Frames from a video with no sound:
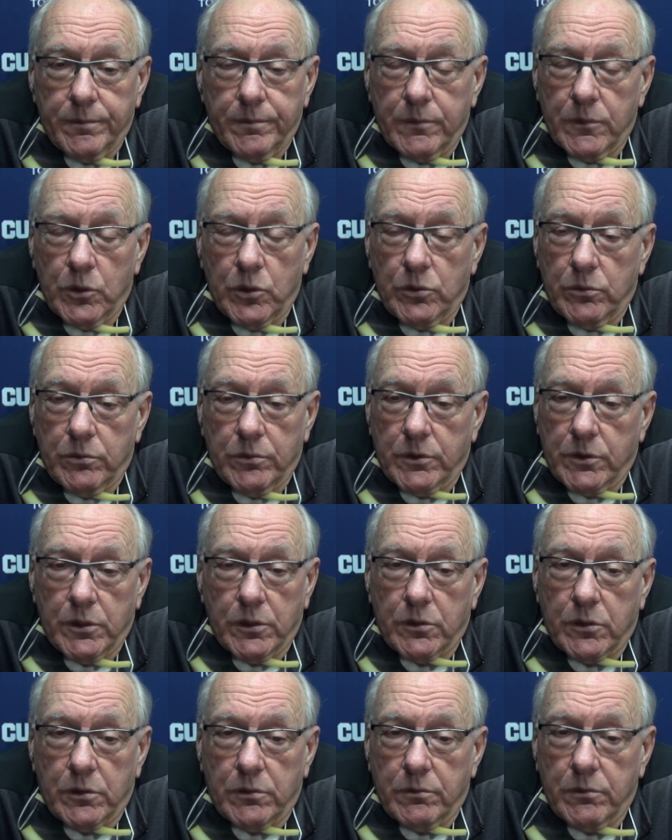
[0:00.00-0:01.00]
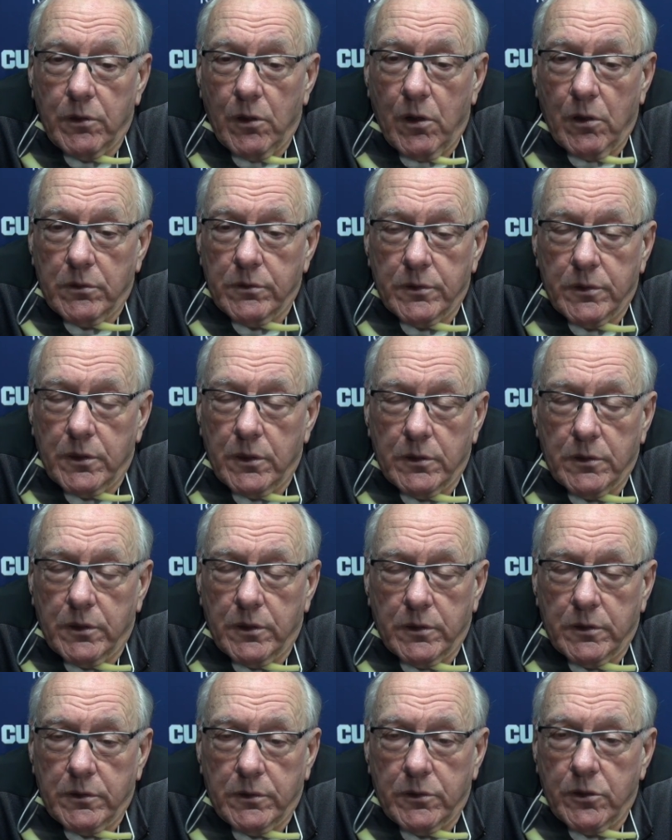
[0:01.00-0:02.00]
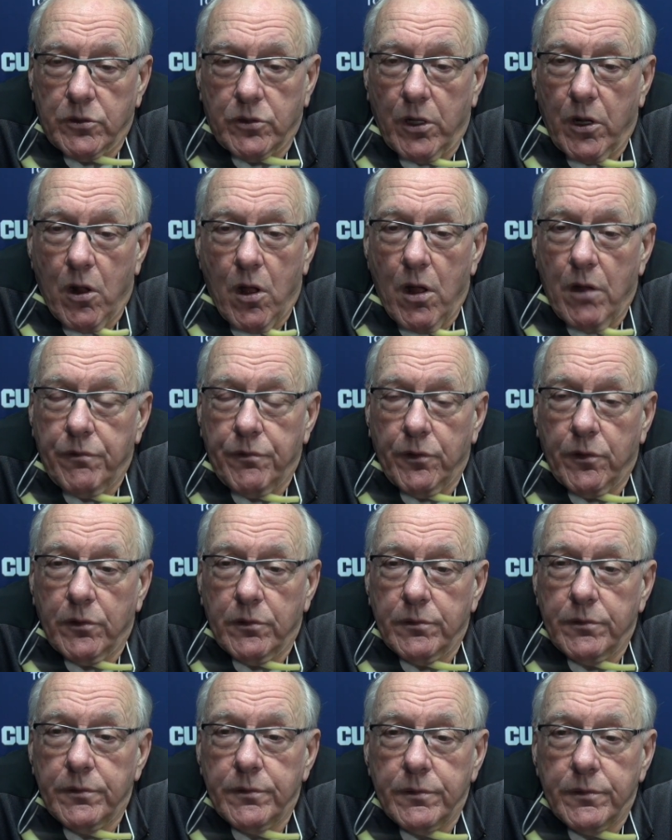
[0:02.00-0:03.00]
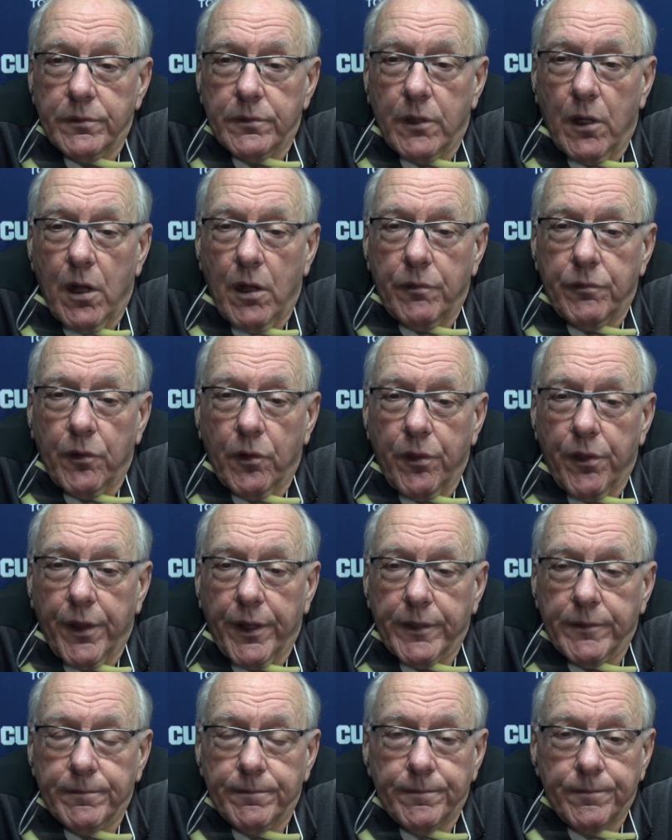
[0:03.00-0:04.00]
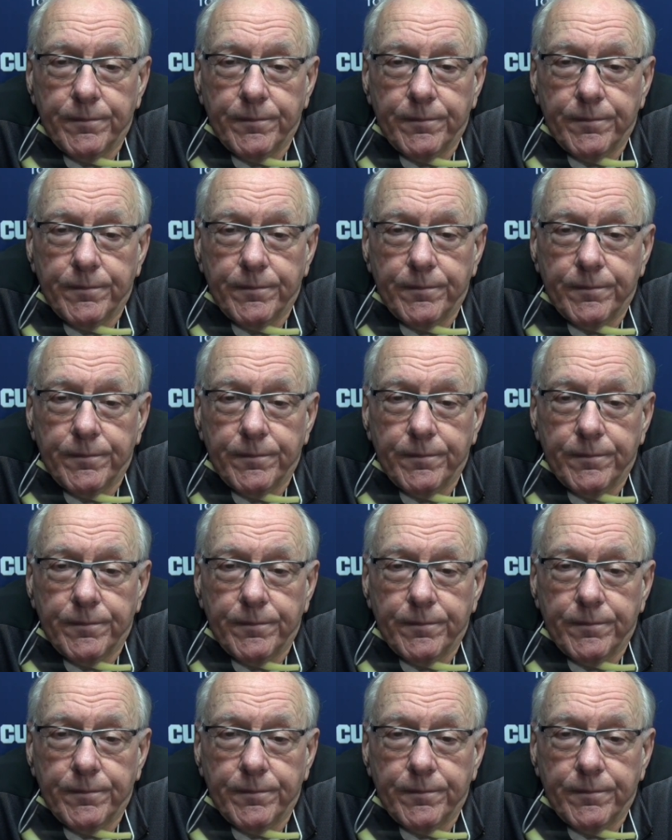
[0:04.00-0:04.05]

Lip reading: We're just an awful, awful thing.